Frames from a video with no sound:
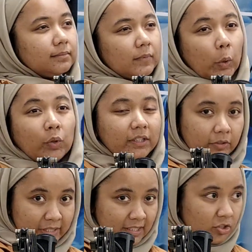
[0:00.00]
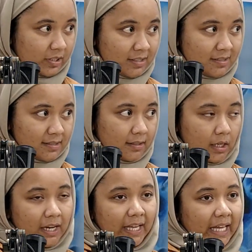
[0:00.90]
older researchers,
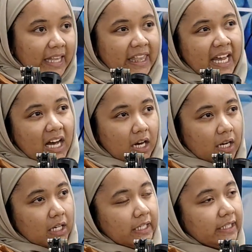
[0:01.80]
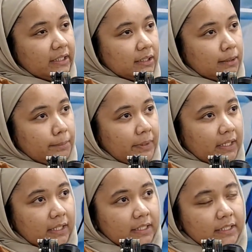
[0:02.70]
they are a little
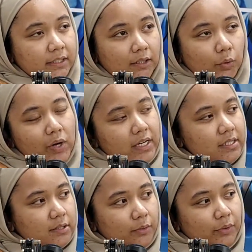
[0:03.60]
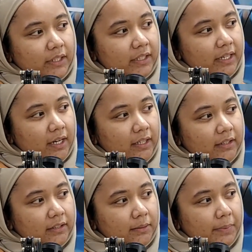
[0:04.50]
bit, what is the word? They are a
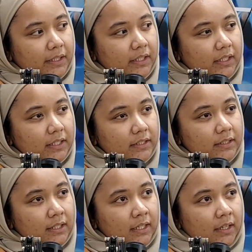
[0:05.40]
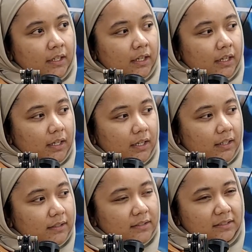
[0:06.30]
little bit
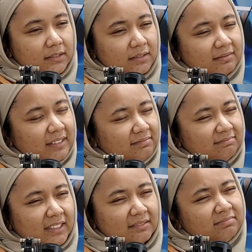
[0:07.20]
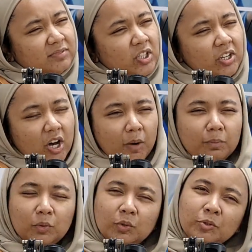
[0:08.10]
Obnoxious? No, that's a very
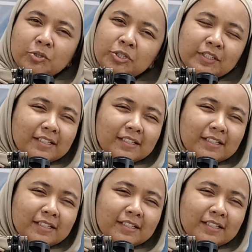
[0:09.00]
harsh word.